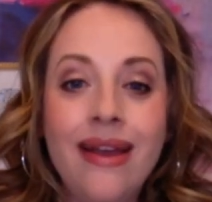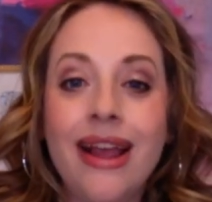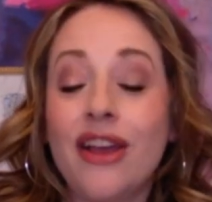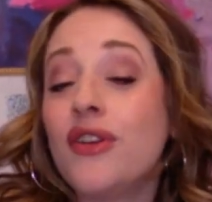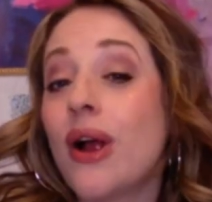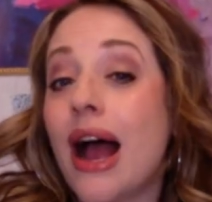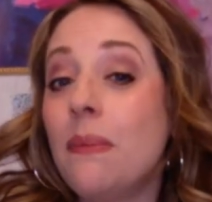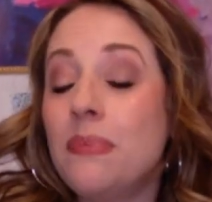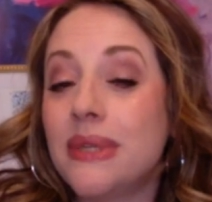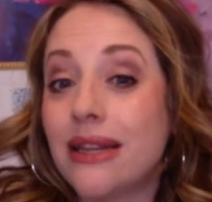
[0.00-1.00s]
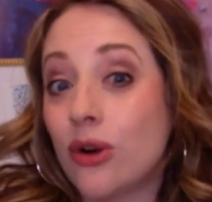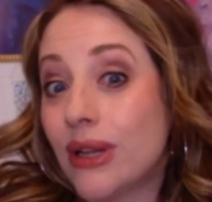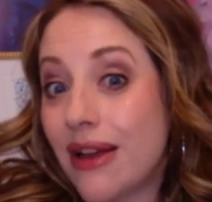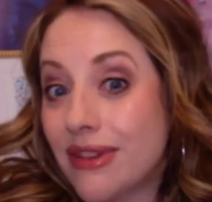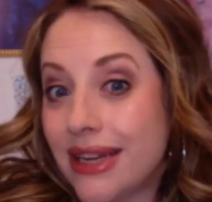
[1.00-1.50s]
If you're up or
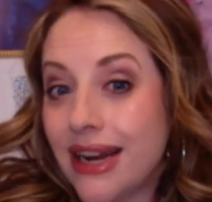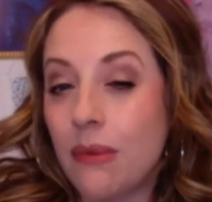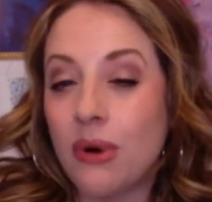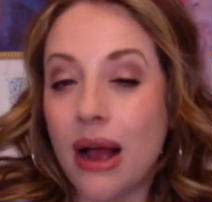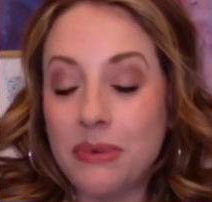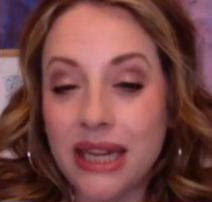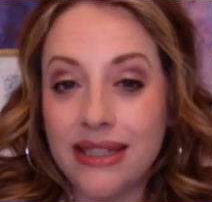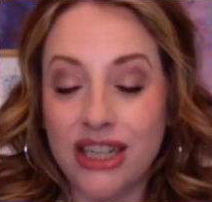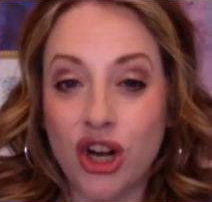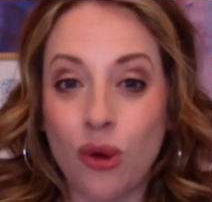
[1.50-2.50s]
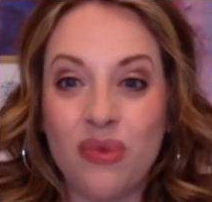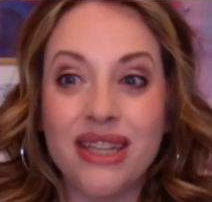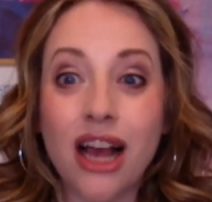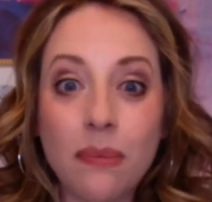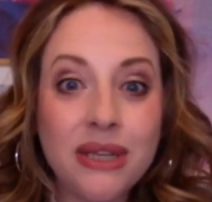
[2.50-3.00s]
leveling up or upsizing your home, the
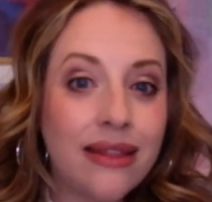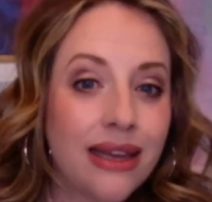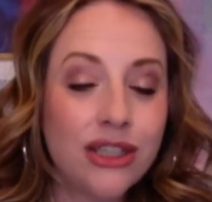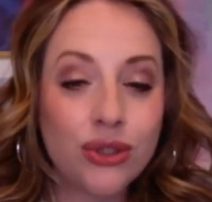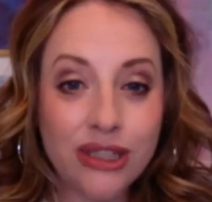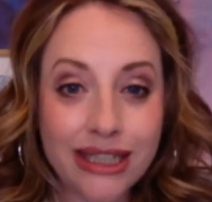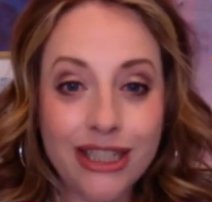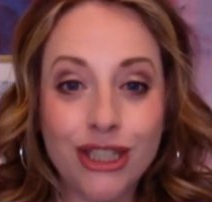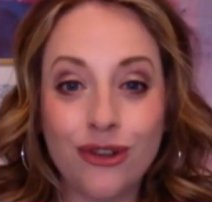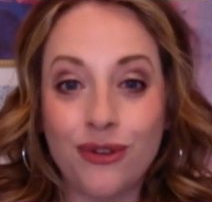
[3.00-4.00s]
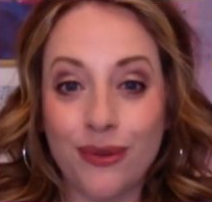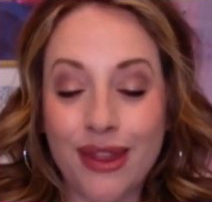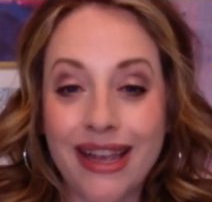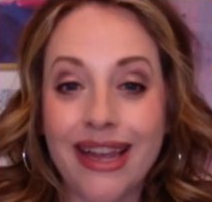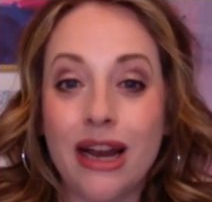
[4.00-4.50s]
top 10 things you need to do if you're
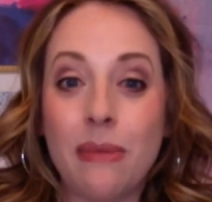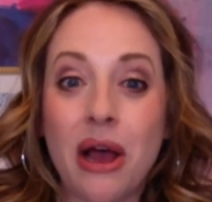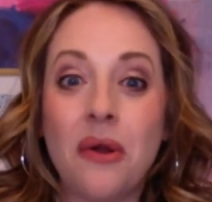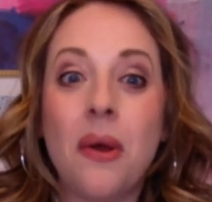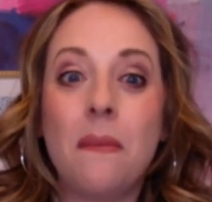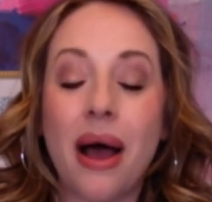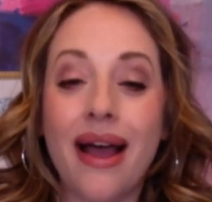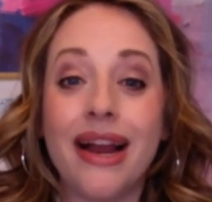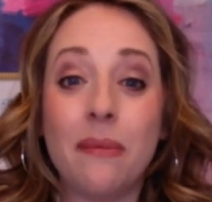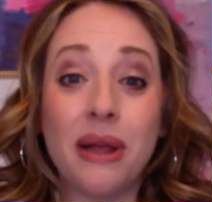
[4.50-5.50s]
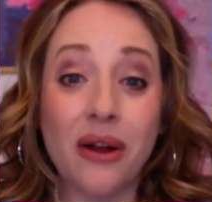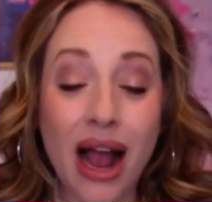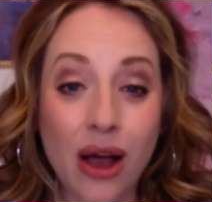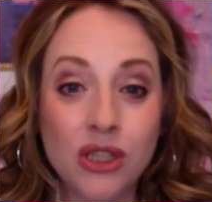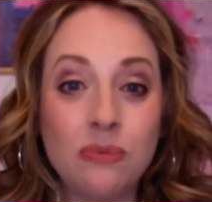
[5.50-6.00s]
thinking about buying a bigger
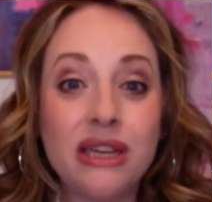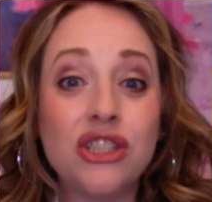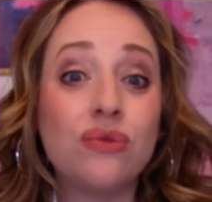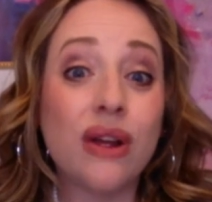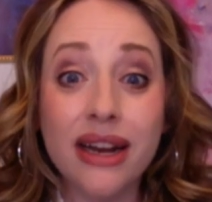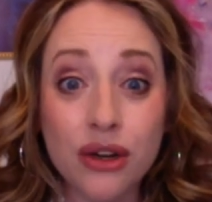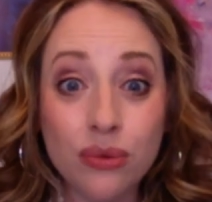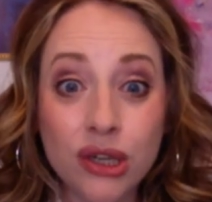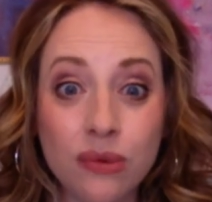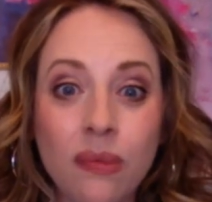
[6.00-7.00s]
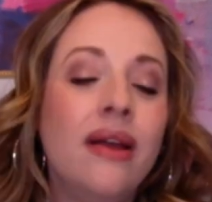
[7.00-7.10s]
house because you've run out of room.